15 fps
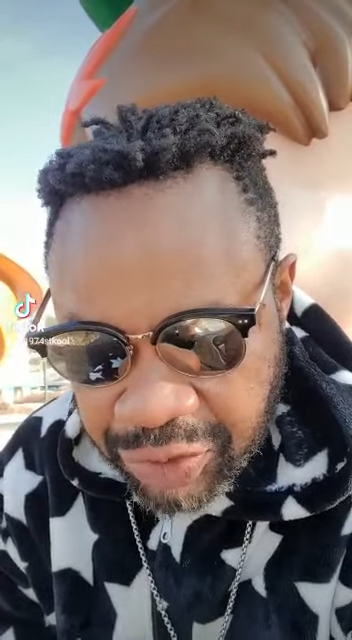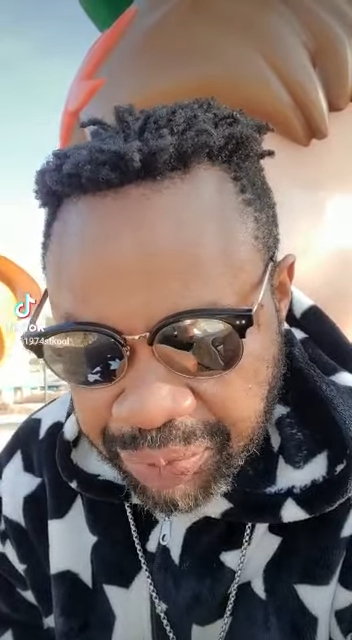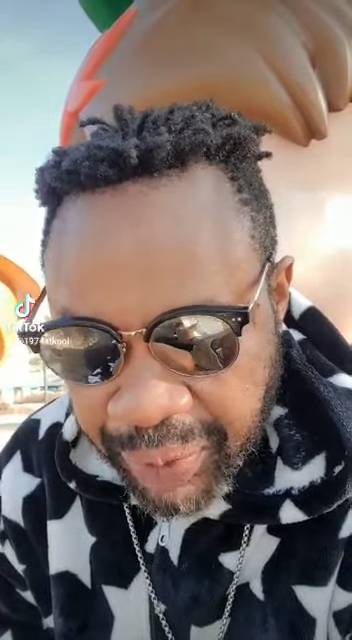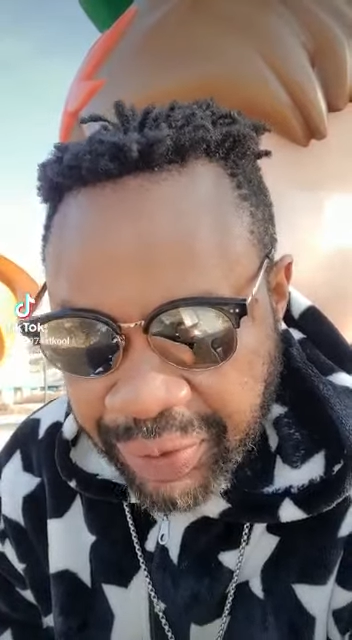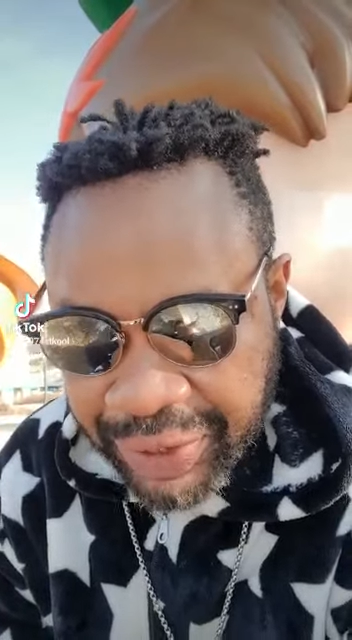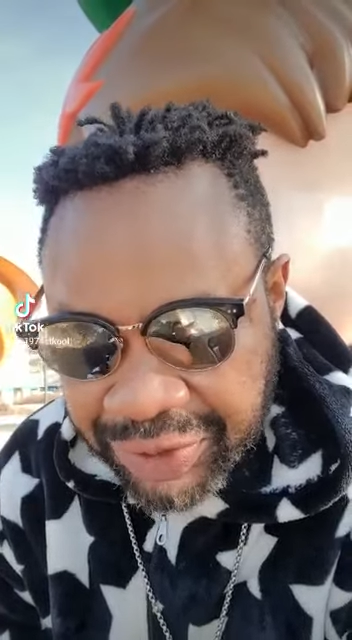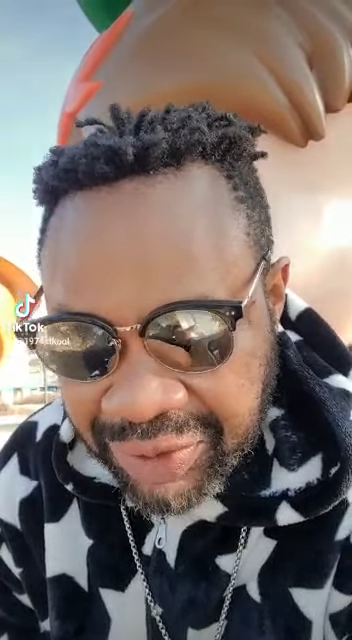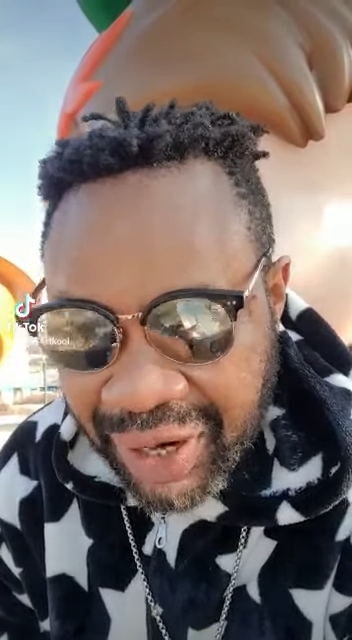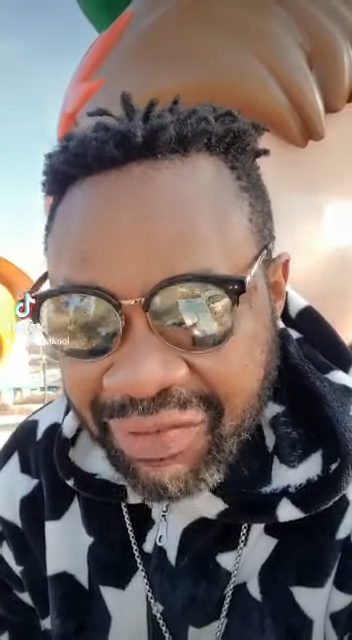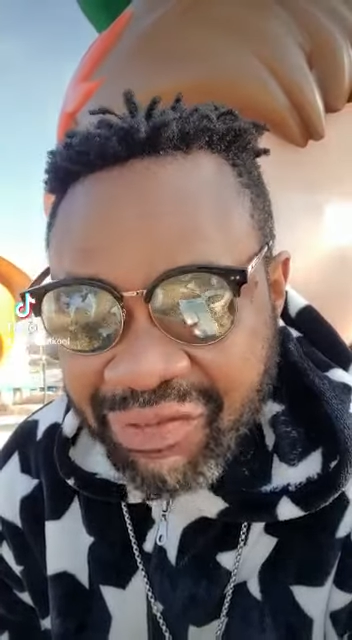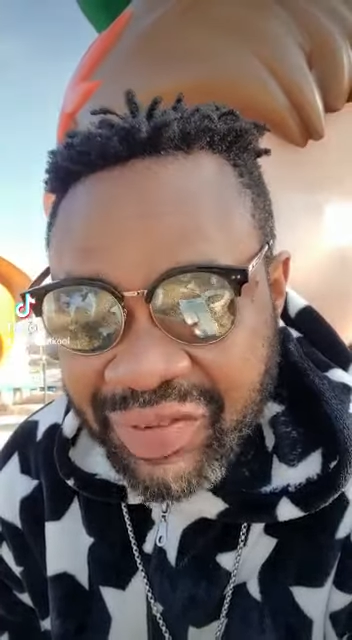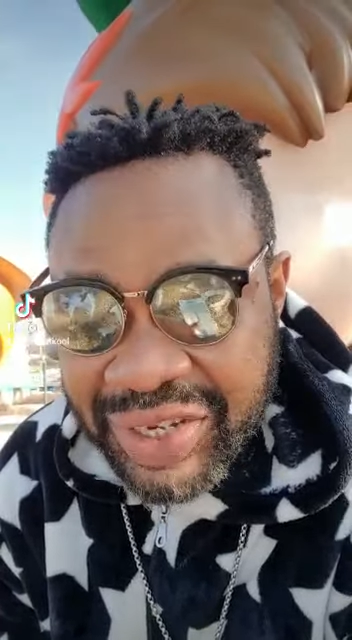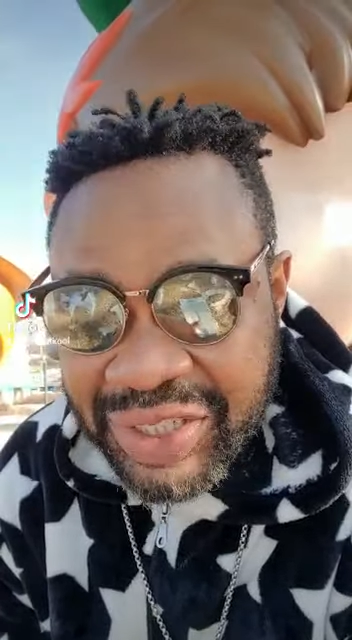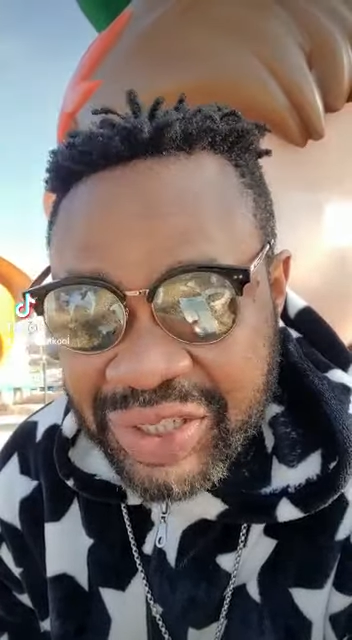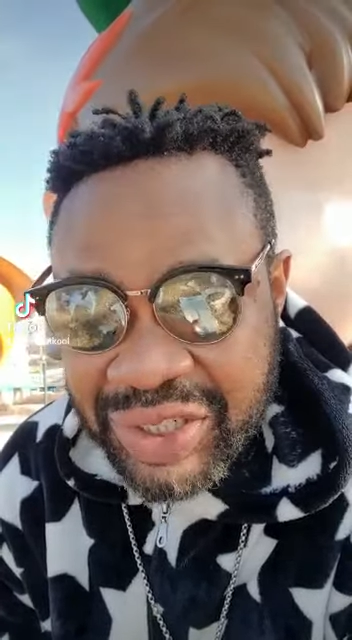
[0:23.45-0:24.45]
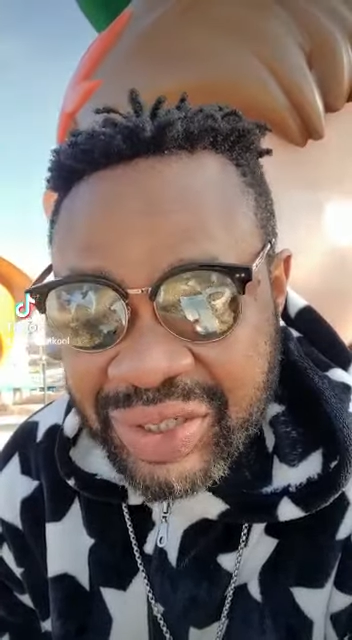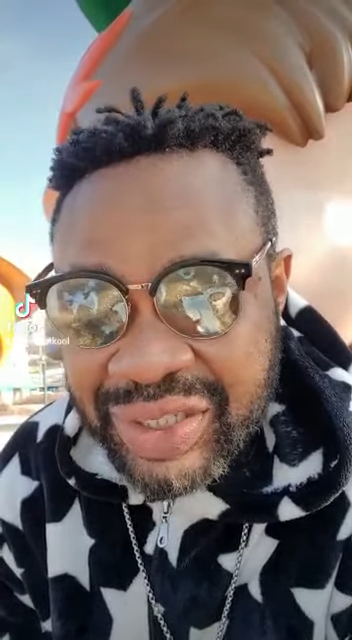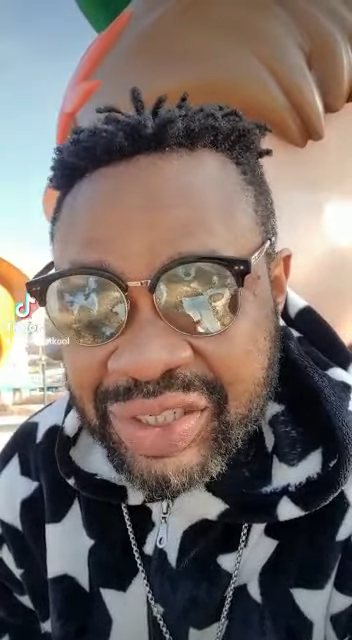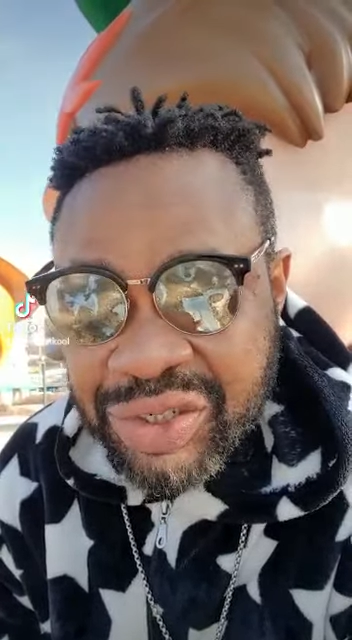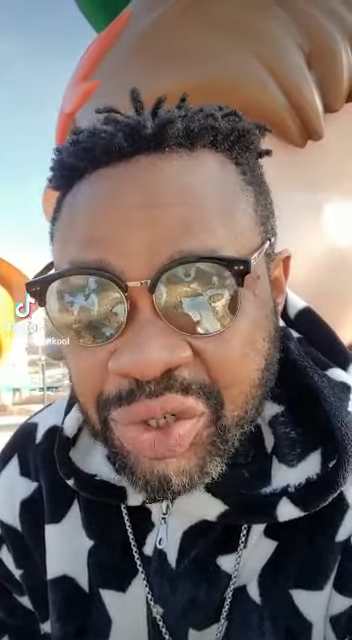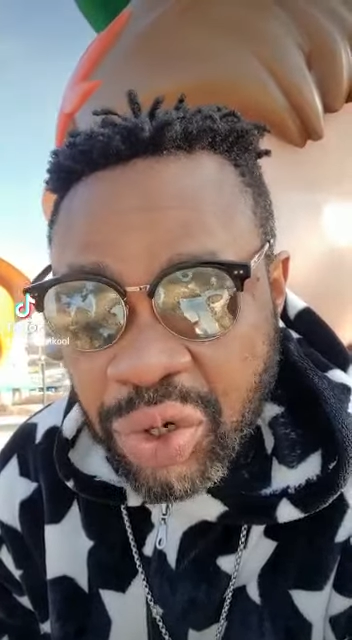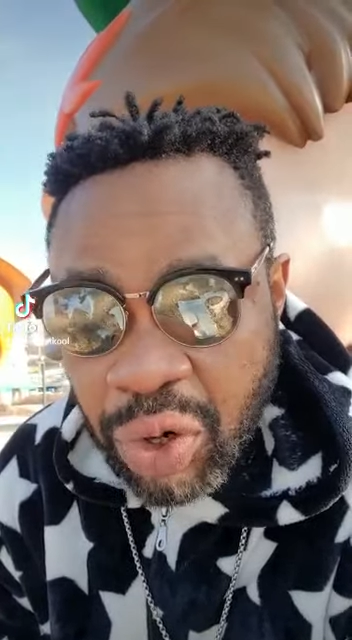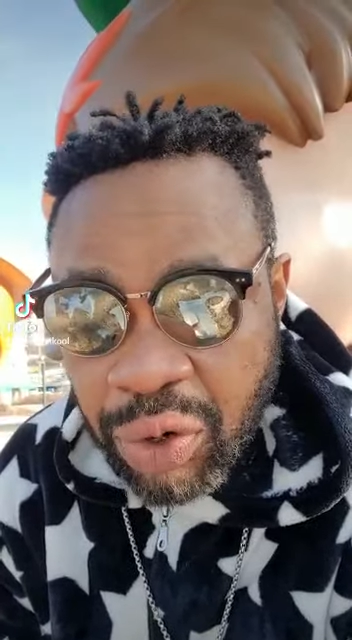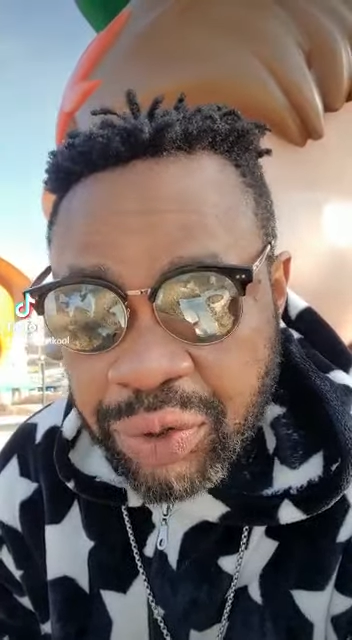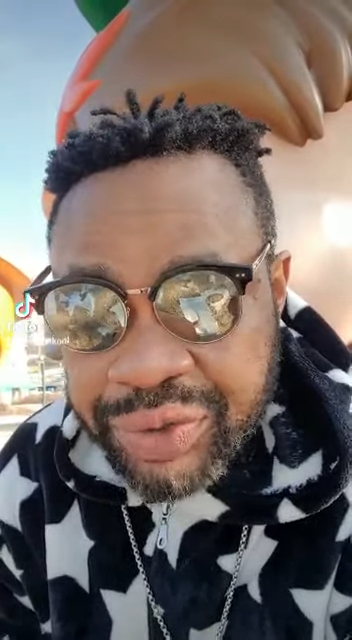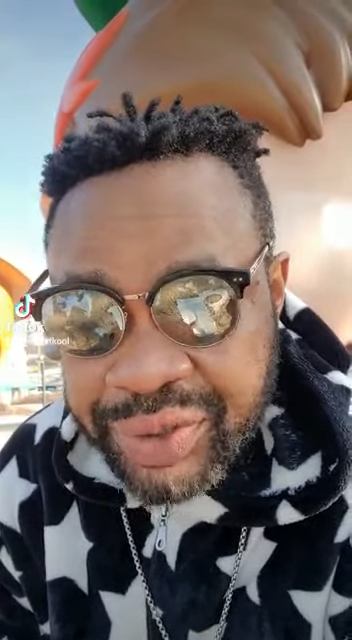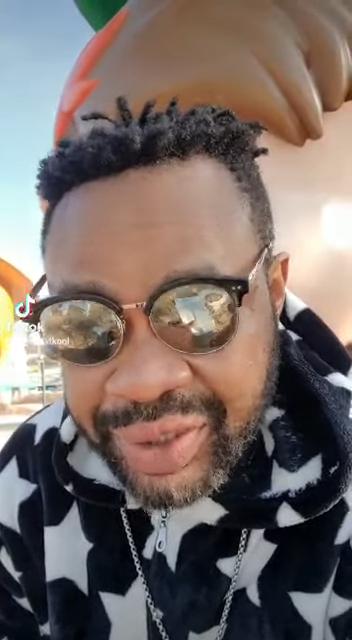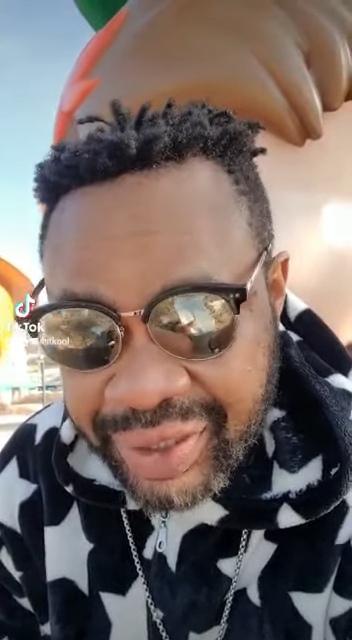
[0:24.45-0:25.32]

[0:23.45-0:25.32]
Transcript: Spiritual vision is yours